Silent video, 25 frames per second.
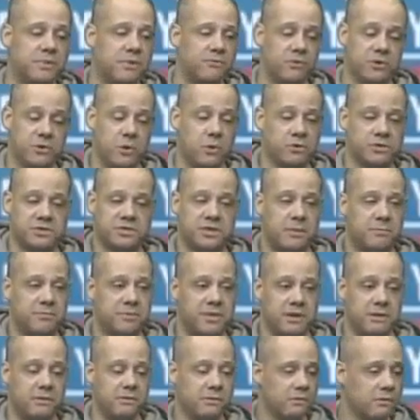I can
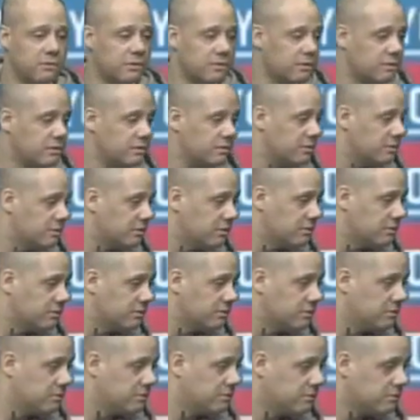tell you this much.
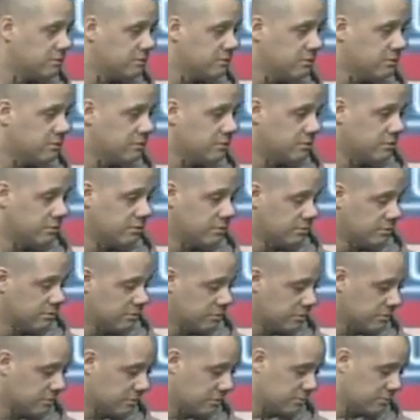
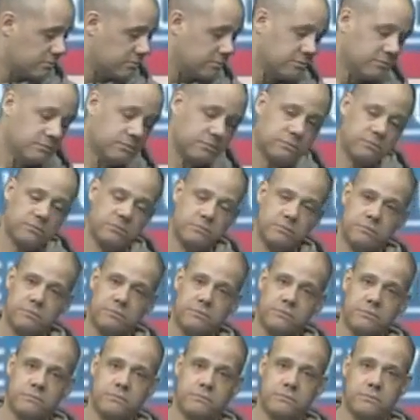Well, let me ask
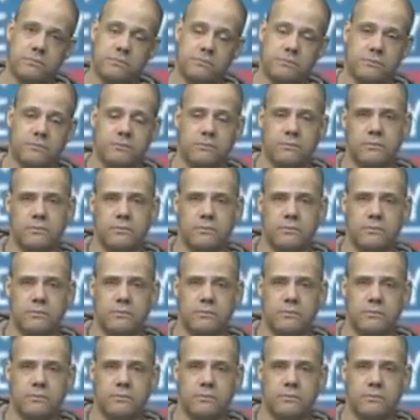you something about